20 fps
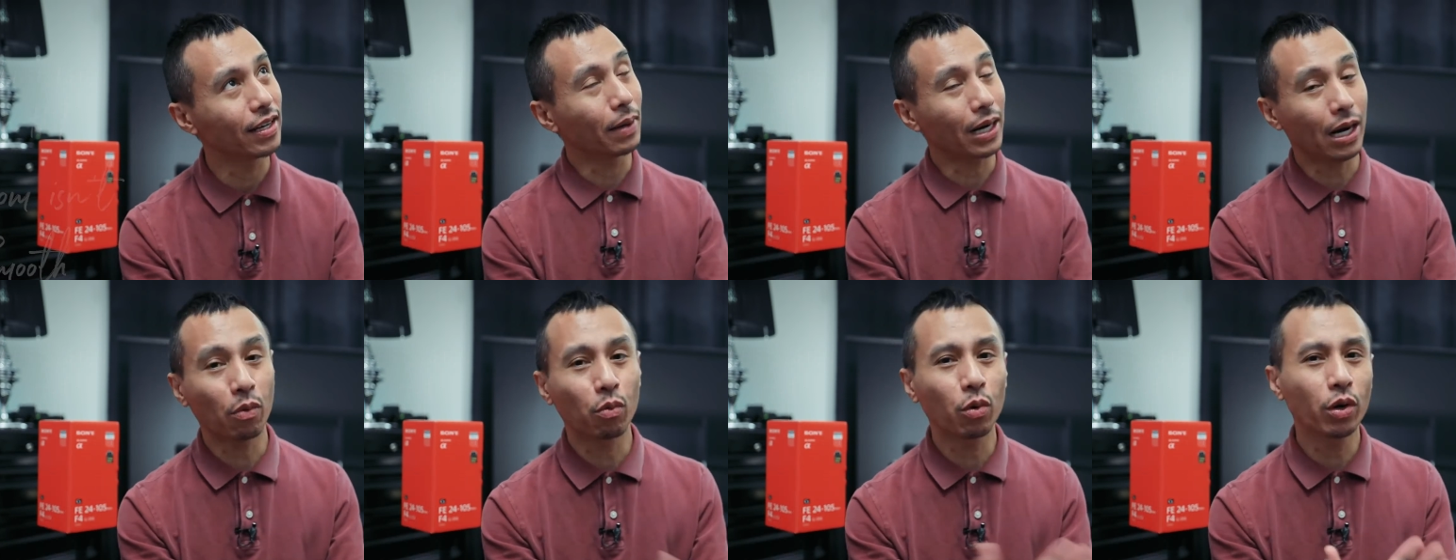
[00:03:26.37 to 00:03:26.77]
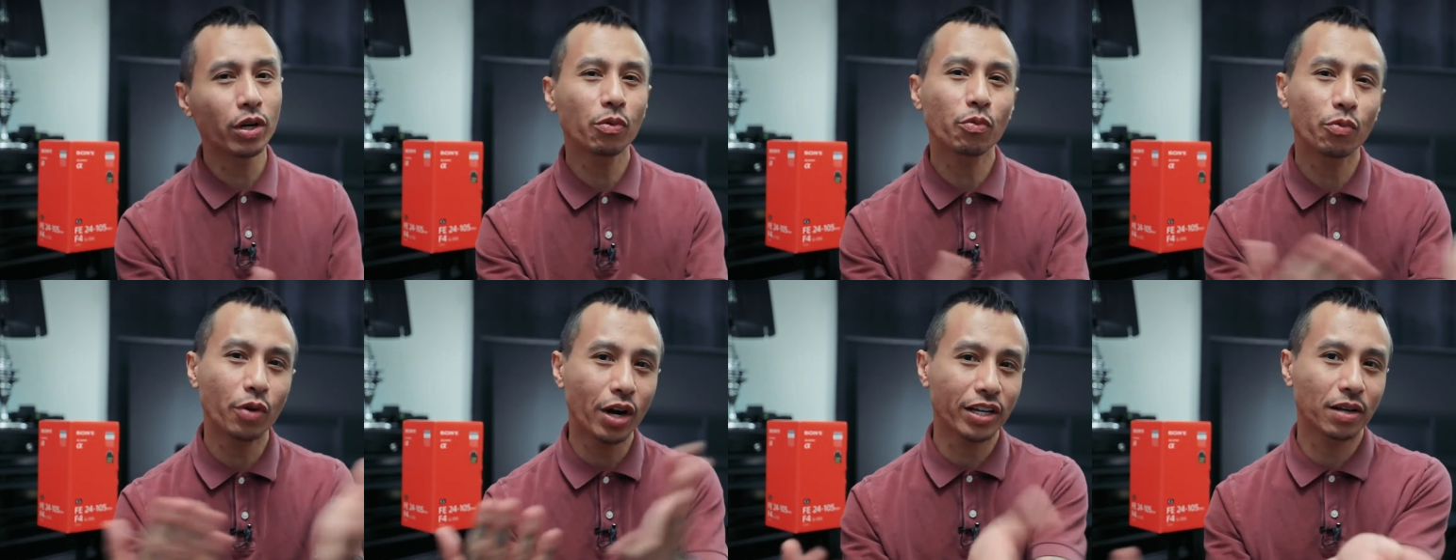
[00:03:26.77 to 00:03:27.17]
but I
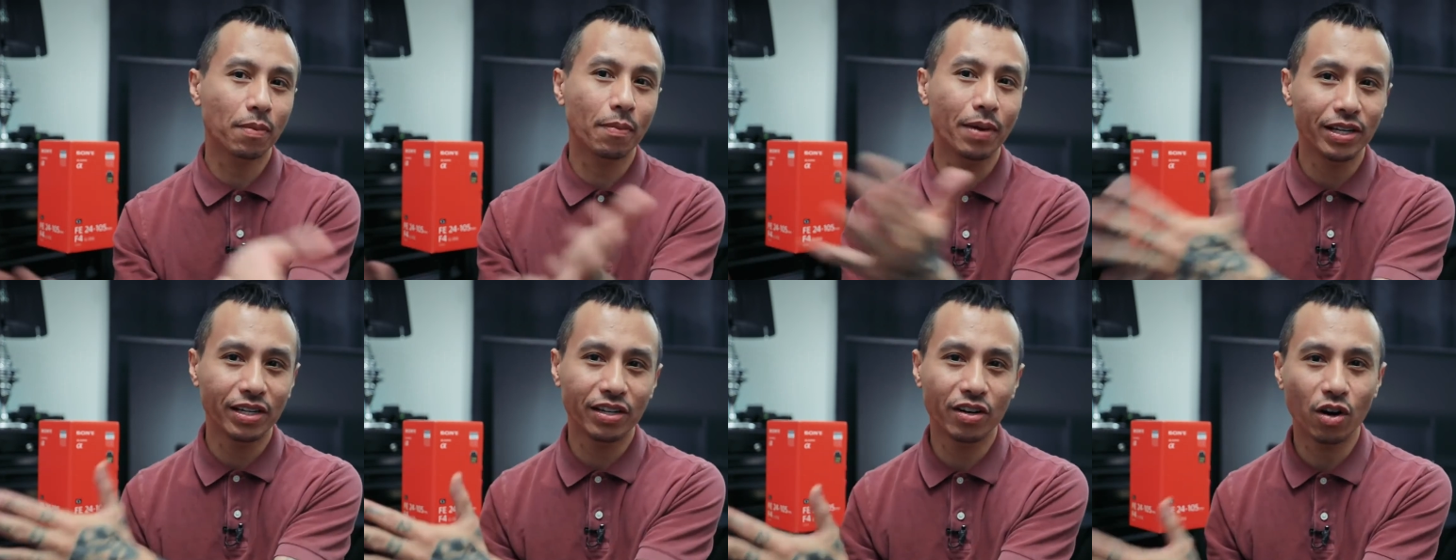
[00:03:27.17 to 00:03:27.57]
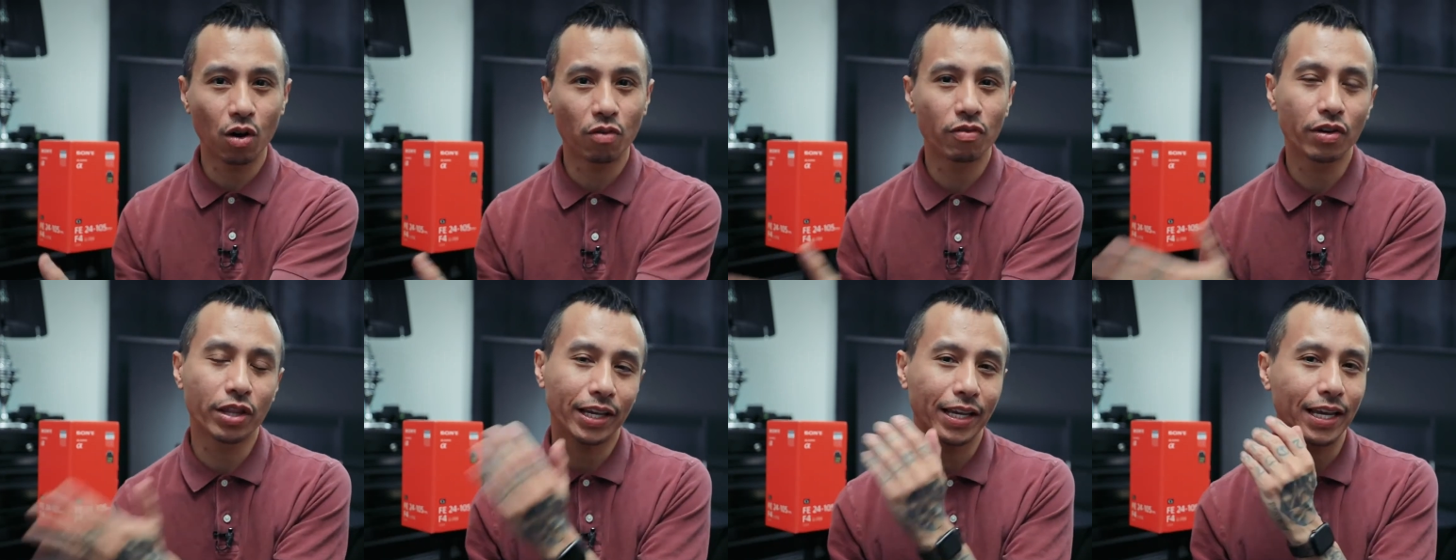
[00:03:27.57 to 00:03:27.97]
wouldn't recommend it
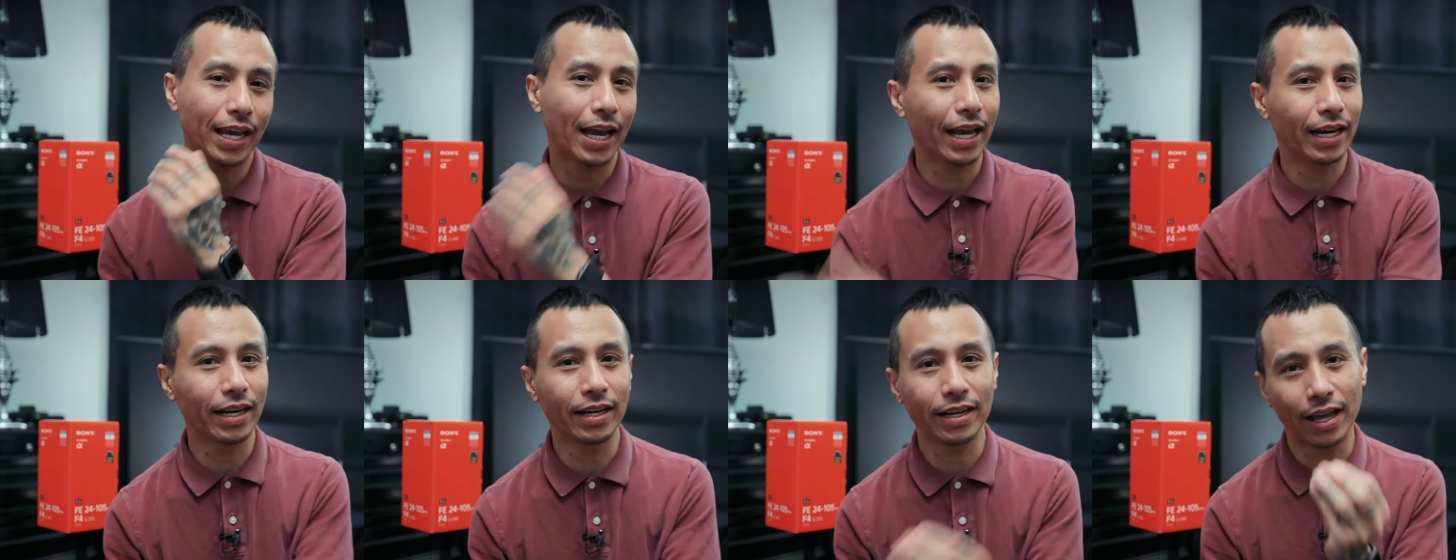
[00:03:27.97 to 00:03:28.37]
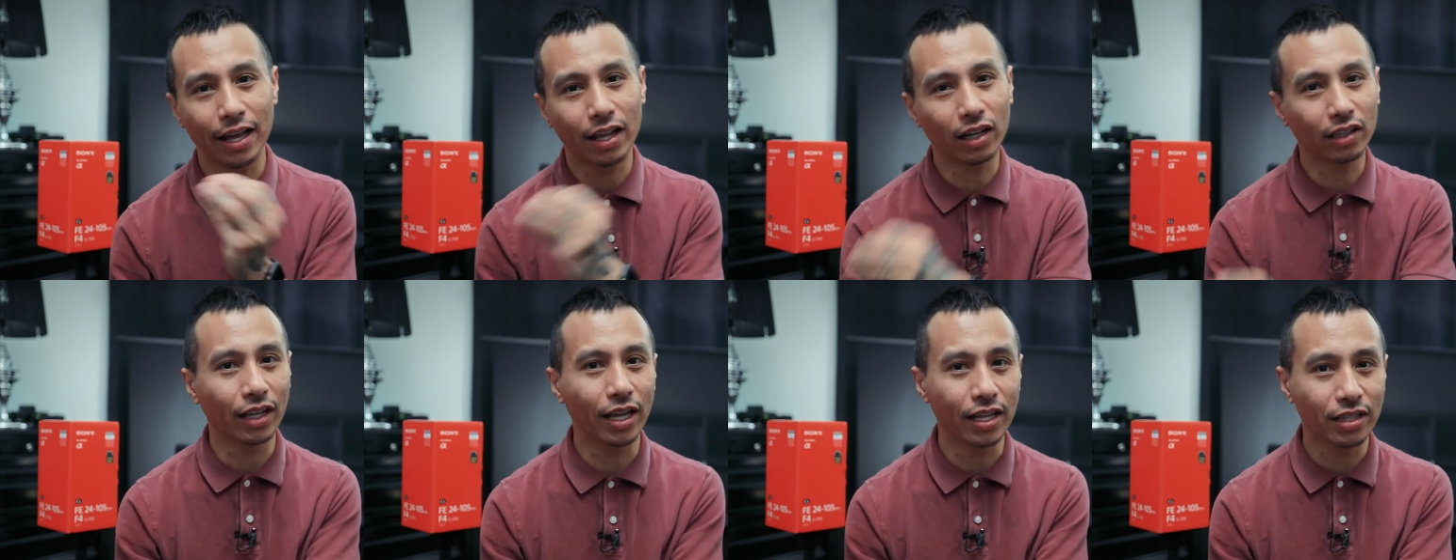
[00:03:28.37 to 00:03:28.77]
over the Canon
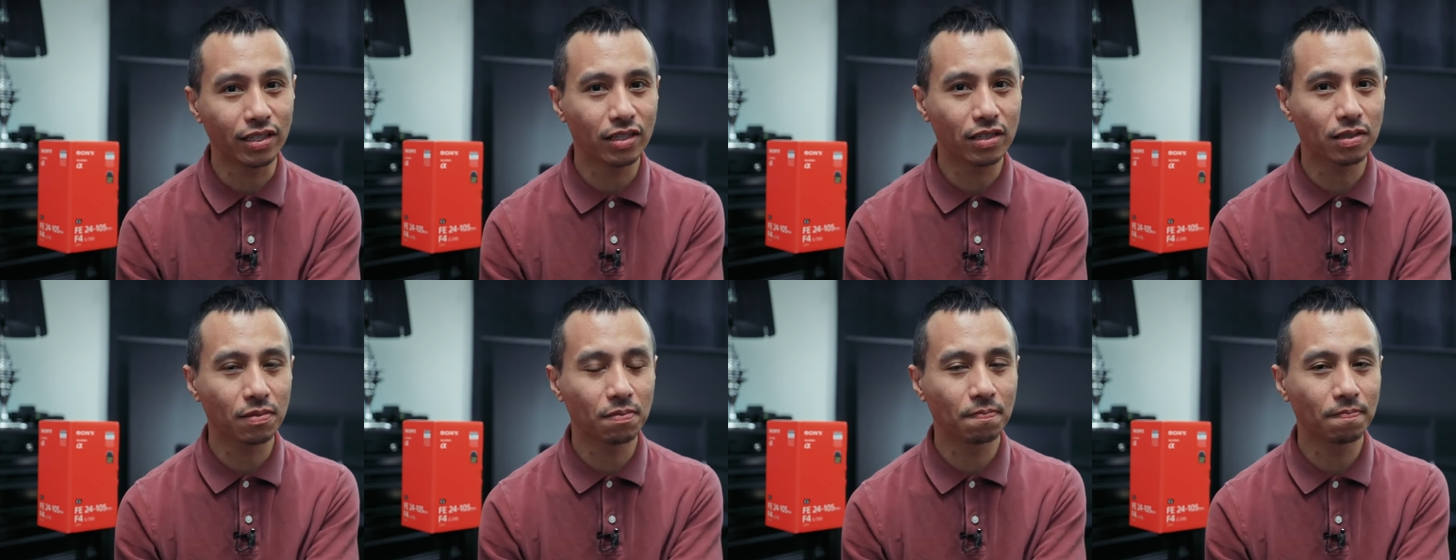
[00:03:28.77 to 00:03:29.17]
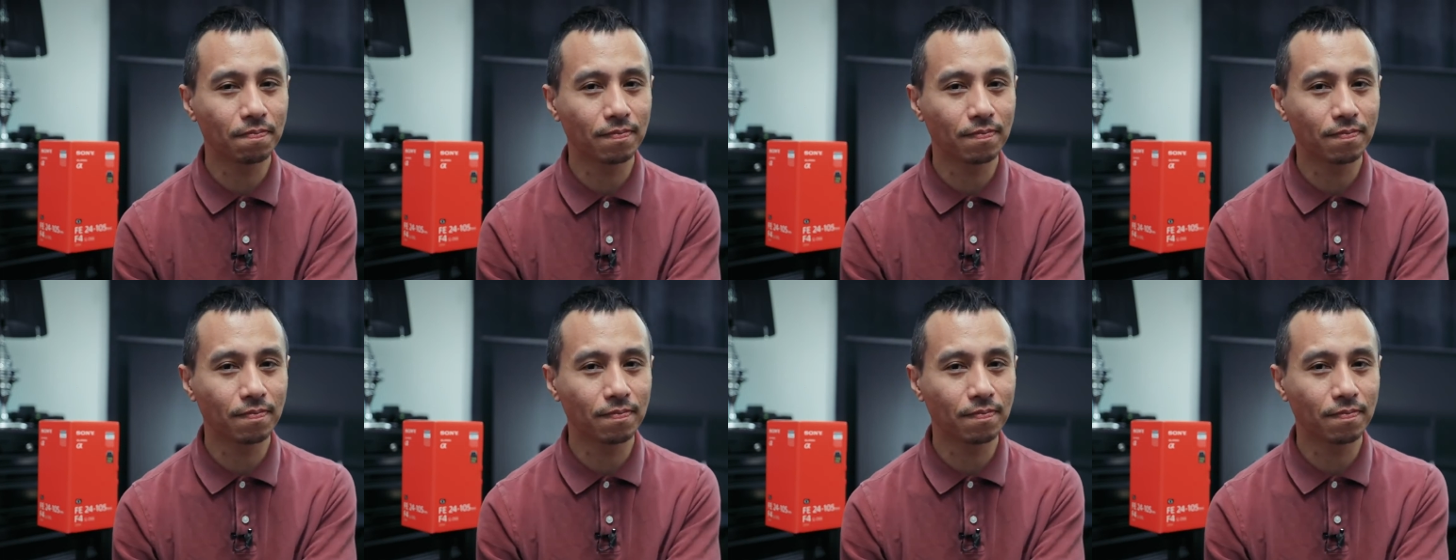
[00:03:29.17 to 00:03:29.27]
L lens